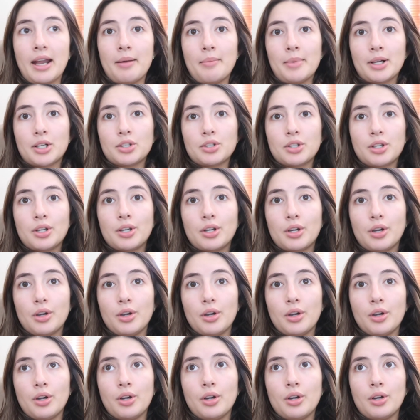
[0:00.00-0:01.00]
I'm actually gonna
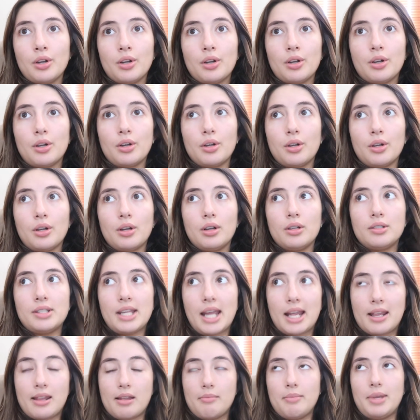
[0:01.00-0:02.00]
go
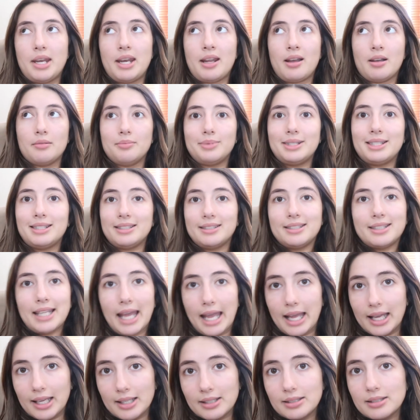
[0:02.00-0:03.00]
take that meeting
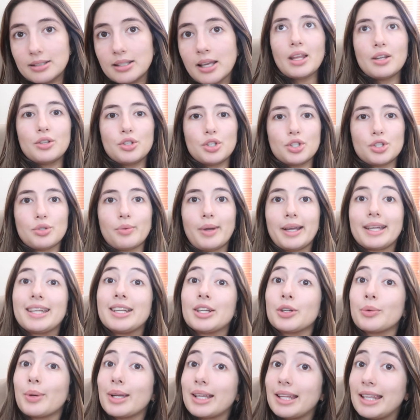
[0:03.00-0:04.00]
upstairs just so I
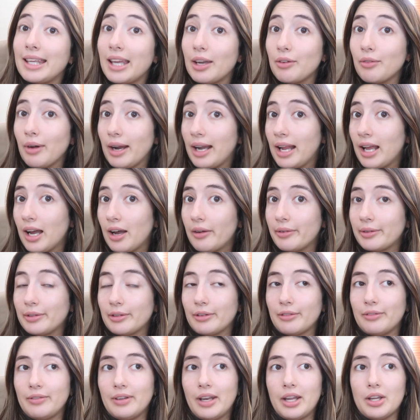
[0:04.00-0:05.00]
can quickly get ready
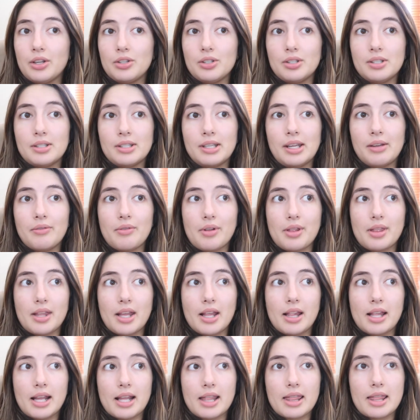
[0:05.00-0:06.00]
after it finishes and everything
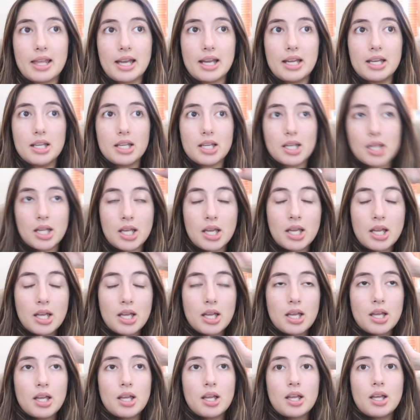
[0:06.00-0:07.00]
like that.
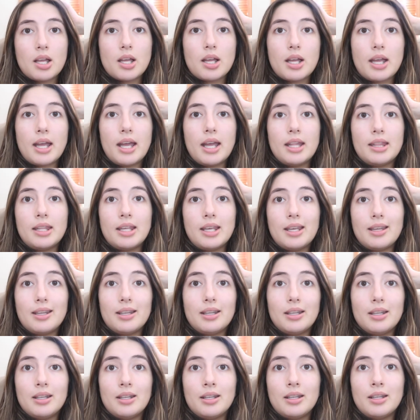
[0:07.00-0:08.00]
And
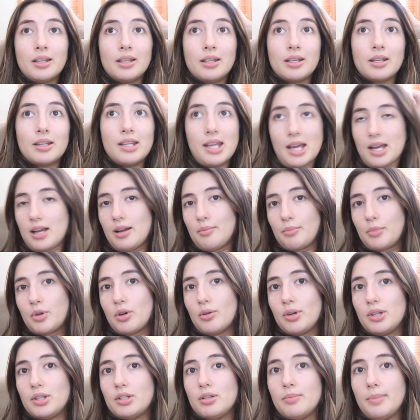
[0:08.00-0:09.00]
then, yeah, I'm
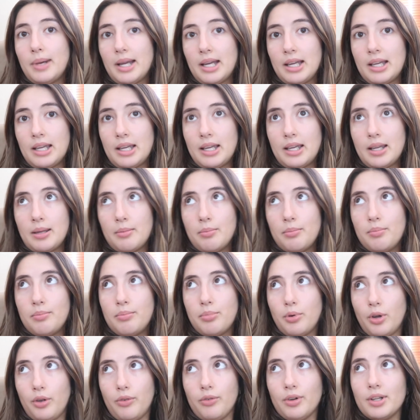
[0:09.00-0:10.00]
going to my
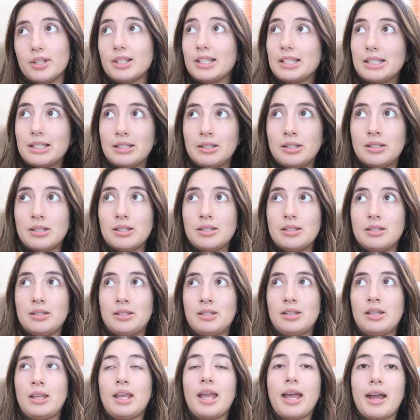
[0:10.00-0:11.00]
boyfriend's
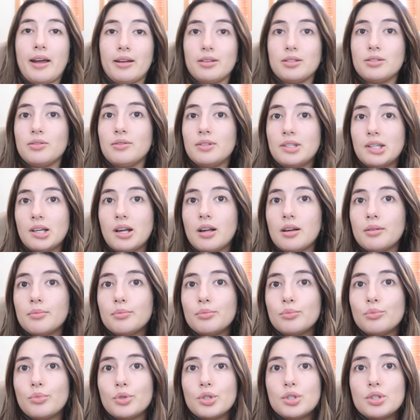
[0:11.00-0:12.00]
sister's house for dinner,
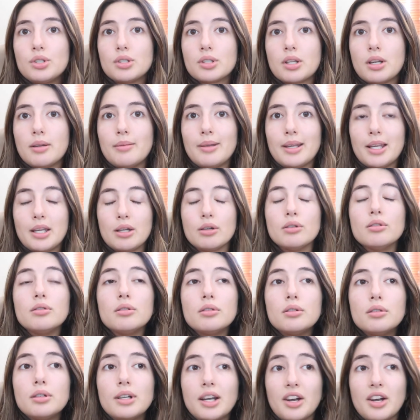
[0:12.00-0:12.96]
which is going to be good.